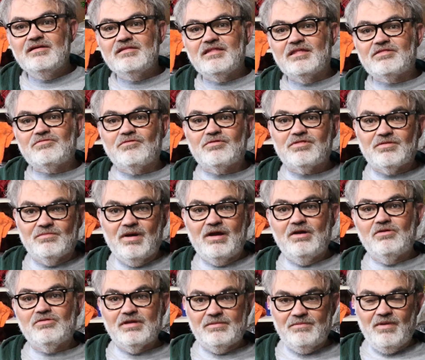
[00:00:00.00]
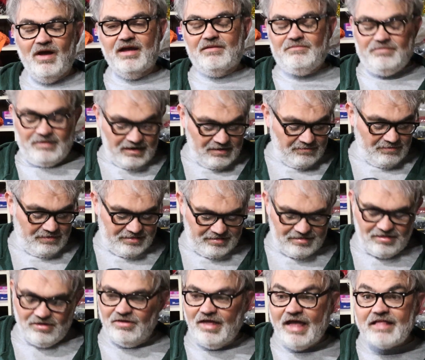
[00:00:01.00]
This wasn't my only bike, but anyway, still,